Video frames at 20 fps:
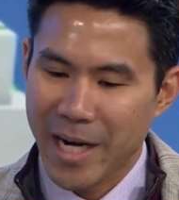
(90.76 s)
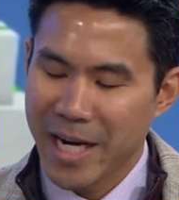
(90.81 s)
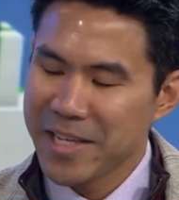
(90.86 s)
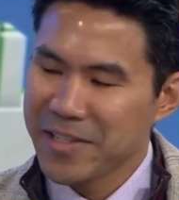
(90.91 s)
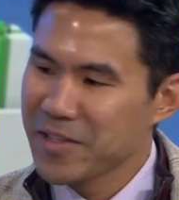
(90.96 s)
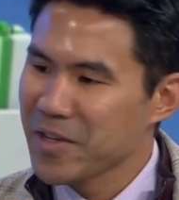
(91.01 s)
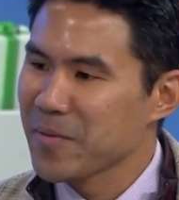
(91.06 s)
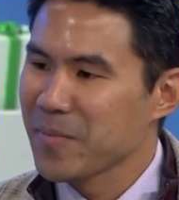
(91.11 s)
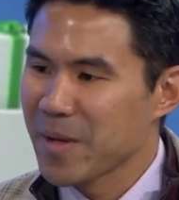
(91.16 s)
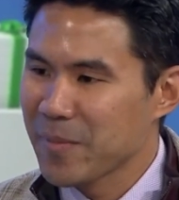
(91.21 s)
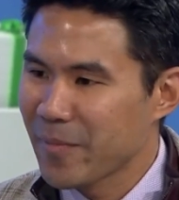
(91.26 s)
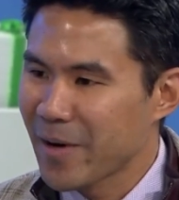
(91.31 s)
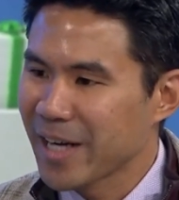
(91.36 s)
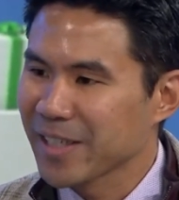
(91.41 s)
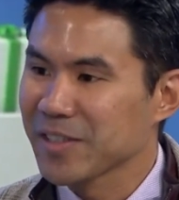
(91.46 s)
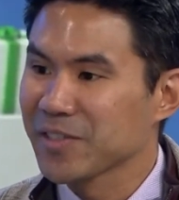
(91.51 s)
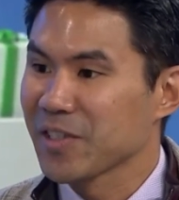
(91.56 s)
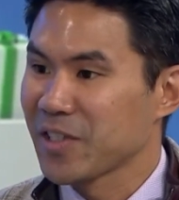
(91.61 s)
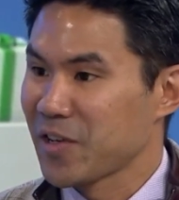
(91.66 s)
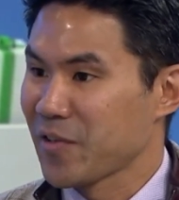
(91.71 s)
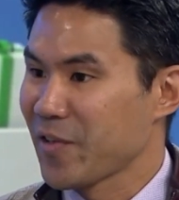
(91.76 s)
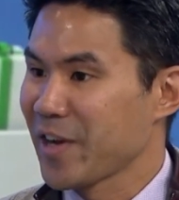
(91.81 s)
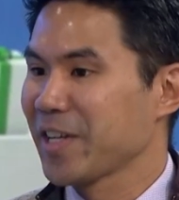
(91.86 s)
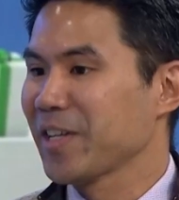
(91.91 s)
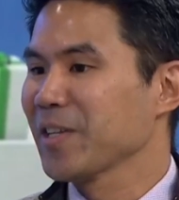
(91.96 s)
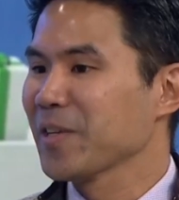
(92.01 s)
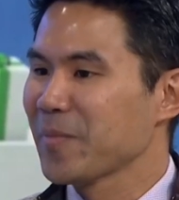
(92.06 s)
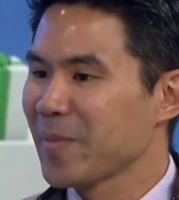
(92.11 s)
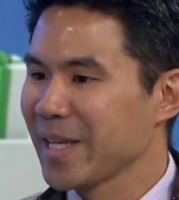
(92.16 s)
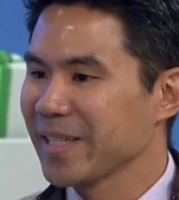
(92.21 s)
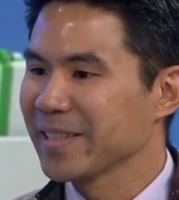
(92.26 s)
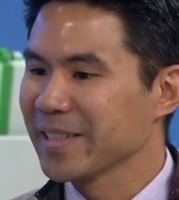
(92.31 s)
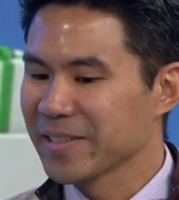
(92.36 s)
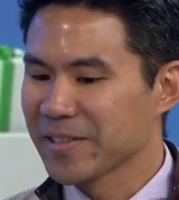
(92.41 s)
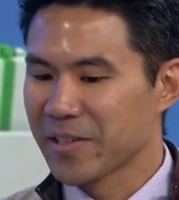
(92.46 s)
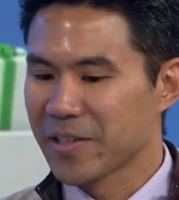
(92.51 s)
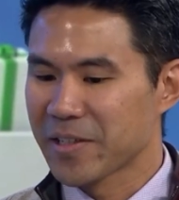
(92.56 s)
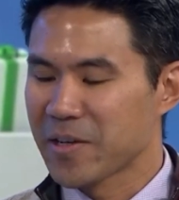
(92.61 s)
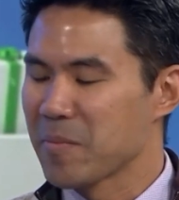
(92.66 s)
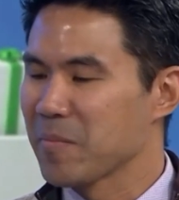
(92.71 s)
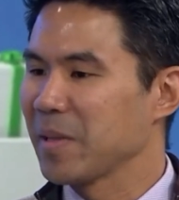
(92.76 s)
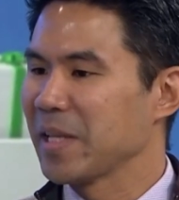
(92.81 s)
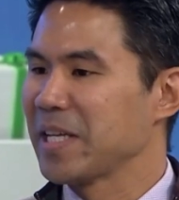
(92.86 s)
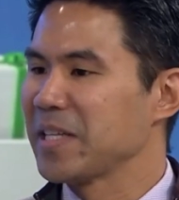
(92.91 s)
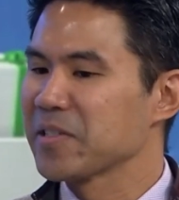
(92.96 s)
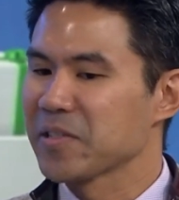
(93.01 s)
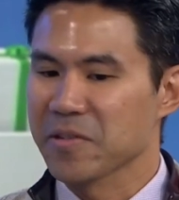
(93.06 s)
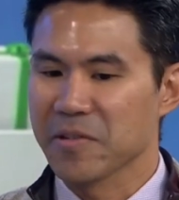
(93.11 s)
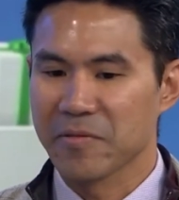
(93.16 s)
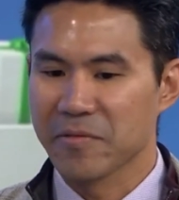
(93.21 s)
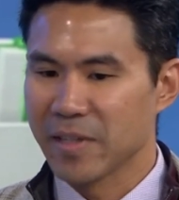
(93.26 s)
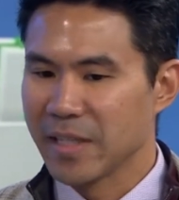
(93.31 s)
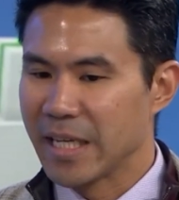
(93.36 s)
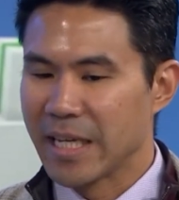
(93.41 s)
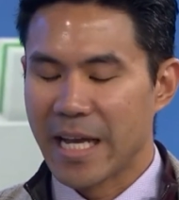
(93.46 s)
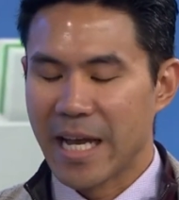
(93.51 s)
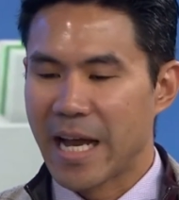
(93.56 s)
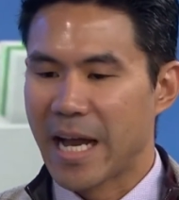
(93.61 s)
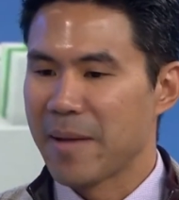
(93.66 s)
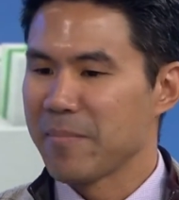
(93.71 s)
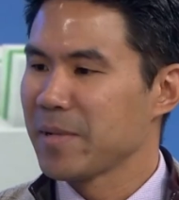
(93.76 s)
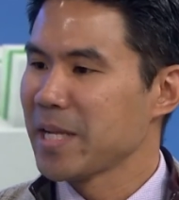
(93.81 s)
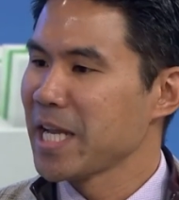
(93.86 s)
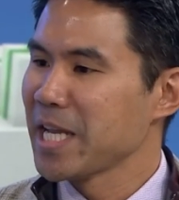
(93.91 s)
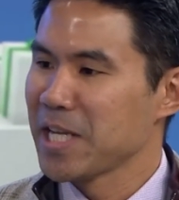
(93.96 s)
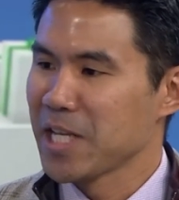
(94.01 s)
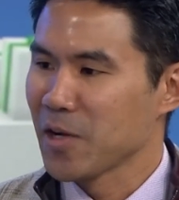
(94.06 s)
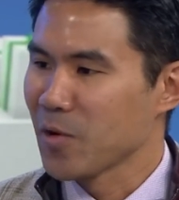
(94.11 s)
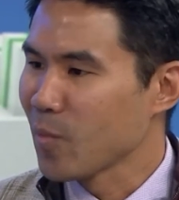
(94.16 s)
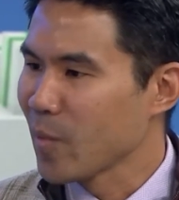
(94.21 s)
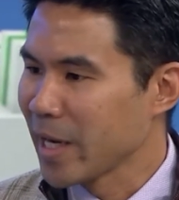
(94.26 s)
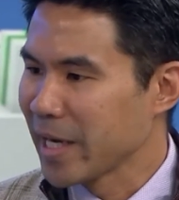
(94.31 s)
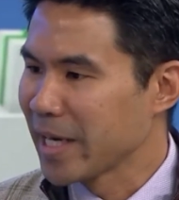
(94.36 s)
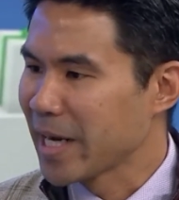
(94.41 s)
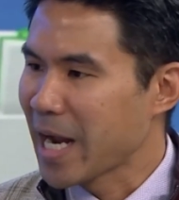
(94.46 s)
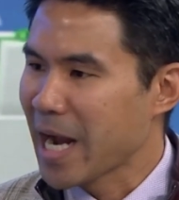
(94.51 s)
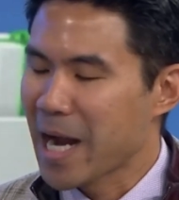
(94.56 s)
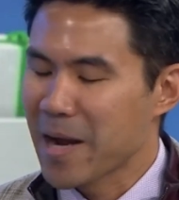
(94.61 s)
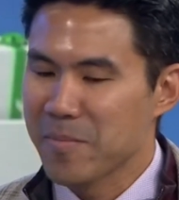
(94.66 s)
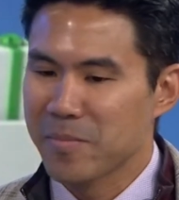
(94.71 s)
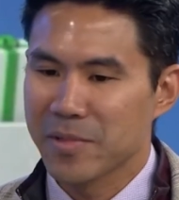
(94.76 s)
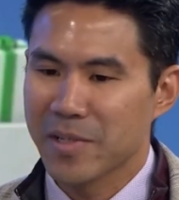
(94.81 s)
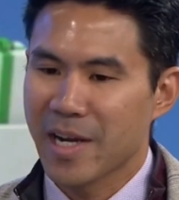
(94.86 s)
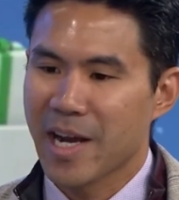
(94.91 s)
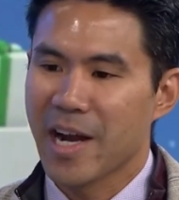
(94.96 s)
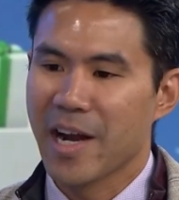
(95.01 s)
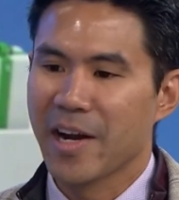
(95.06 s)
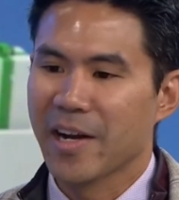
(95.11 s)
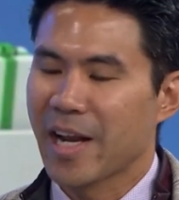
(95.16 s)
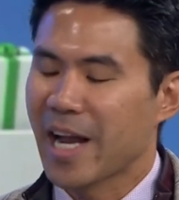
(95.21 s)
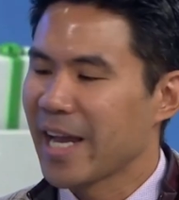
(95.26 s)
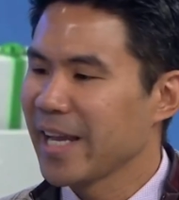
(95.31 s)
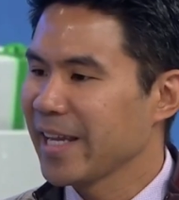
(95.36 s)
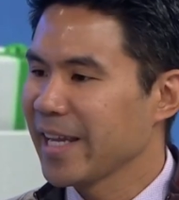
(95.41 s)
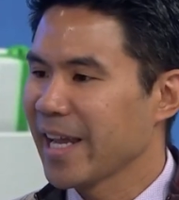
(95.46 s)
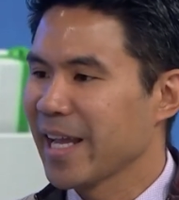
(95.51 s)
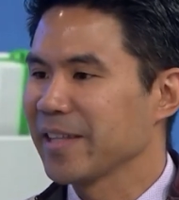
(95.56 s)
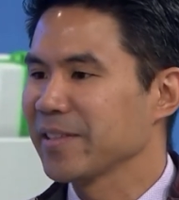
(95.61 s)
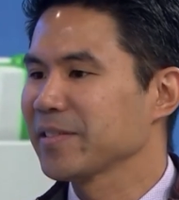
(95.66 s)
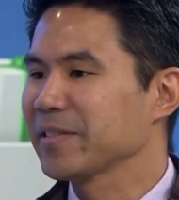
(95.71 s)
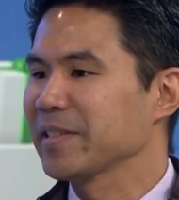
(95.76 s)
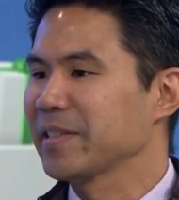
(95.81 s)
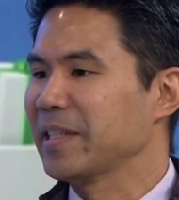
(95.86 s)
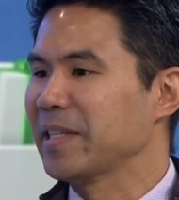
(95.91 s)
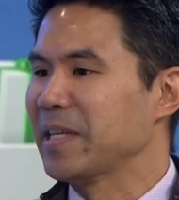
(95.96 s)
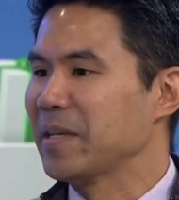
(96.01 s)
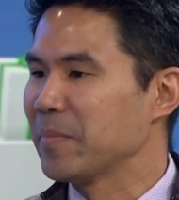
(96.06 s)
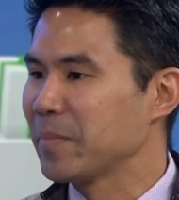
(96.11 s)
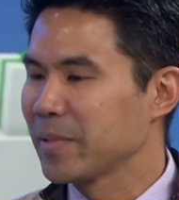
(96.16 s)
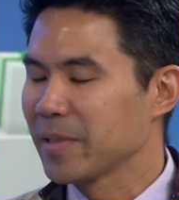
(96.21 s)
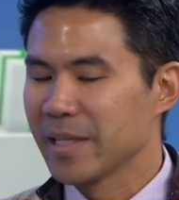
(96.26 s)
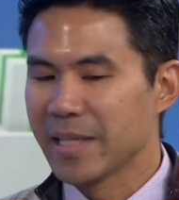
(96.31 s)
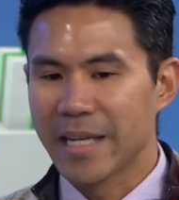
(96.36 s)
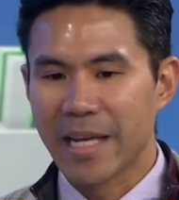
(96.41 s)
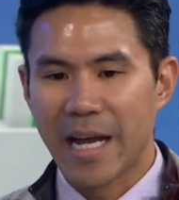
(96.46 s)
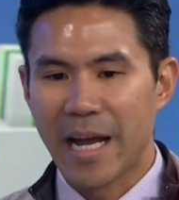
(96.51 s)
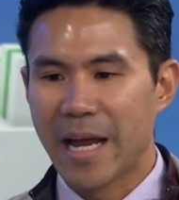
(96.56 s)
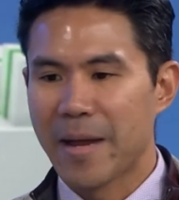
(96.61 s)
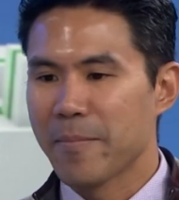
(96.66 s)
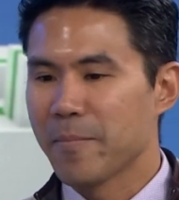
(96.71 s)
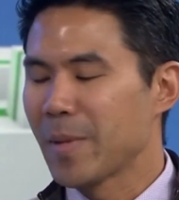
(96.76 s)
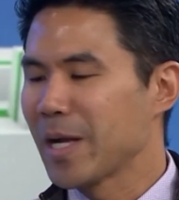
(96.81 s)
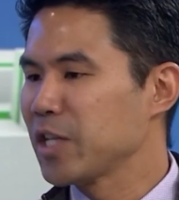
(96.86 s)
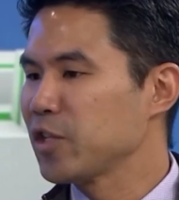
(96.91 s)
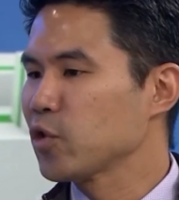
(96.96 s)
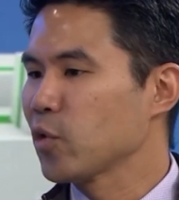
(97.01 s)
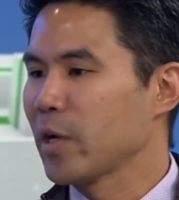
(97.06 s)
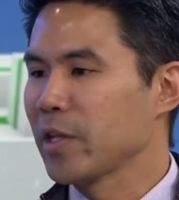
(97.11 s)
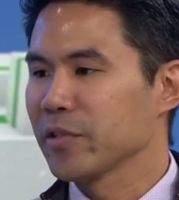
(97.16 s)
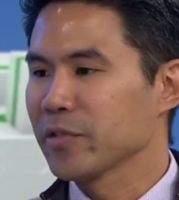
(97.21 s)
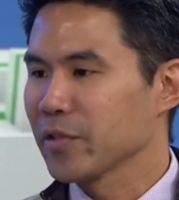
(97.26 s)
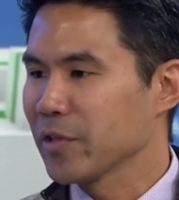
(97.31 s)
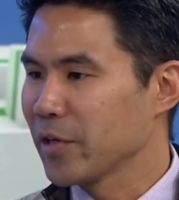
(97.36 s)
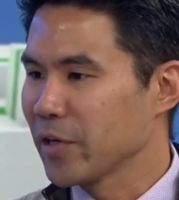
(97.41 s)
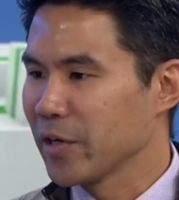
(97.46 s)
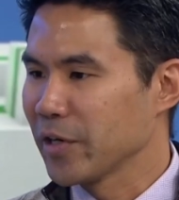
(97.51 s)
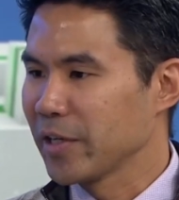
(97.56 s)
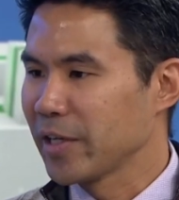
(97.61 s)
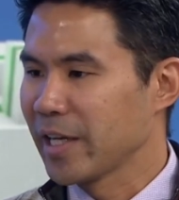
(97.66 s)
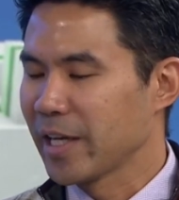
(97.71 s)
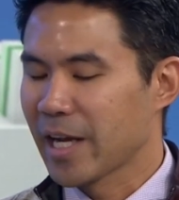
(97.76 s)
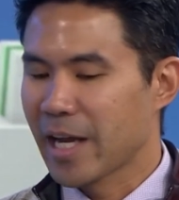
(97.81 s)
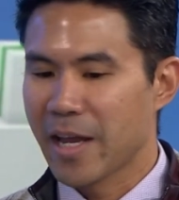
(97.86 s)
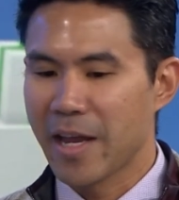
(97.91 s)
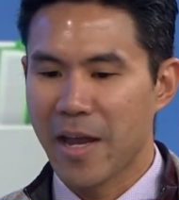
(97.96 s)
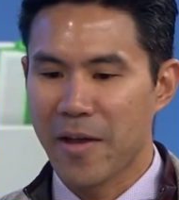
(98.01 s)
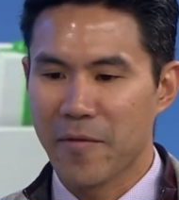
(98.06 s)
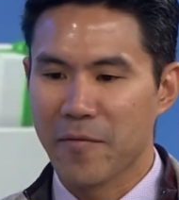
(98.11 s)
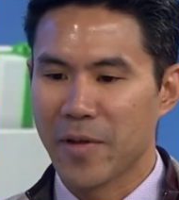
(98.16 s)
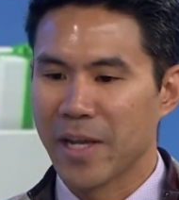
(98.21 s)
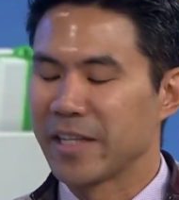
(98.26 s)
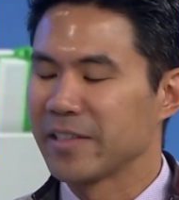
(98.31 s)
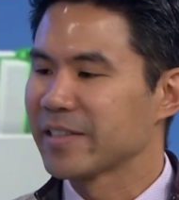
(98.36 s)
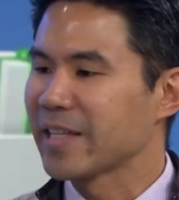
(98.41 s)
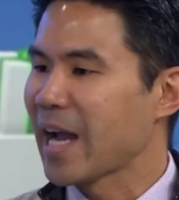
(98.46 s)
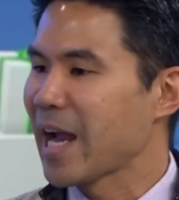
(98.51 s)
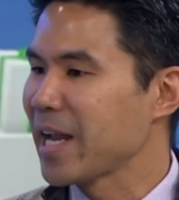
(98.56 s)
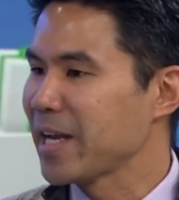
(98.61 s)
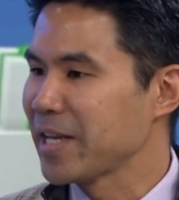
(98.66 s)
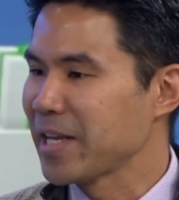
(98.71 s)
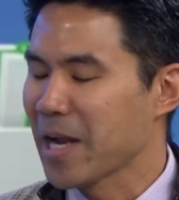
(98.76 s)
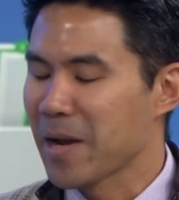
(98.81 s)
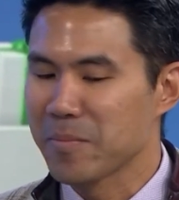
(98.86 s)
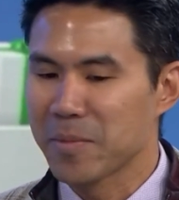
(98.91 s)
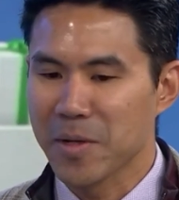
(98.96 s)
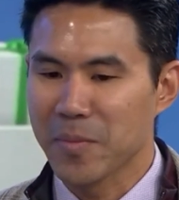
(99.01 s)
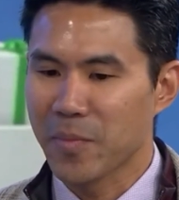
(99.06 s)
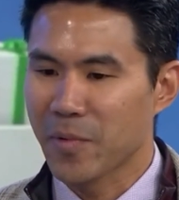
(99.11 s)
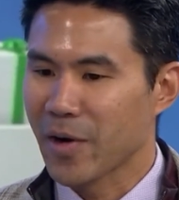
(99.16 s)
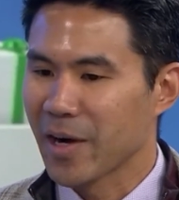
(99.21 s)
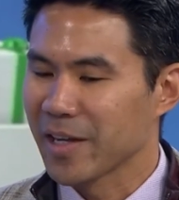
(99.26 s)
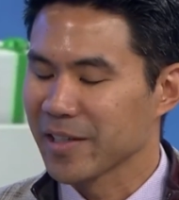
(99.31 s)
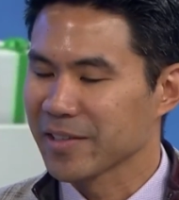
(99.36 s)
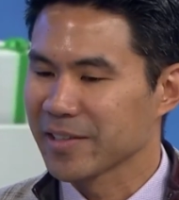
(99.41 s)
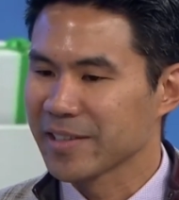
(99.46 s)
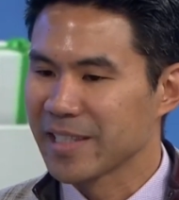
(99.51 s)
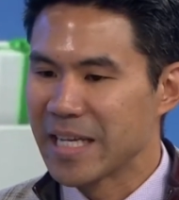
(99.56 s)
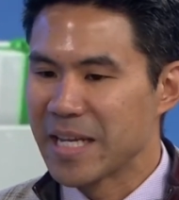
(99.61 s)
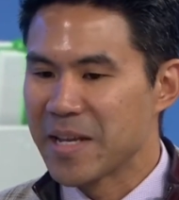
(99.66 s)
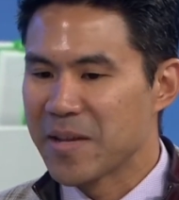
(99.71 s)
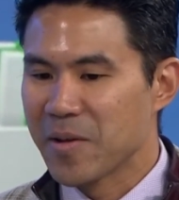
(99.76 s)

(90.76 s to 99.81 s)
I see on my practice on a regular basis are complaints of, I'm gaining weight, I'm tired, I can't sleep, I, my joints are hurting, I have anxiety, I'm depressed.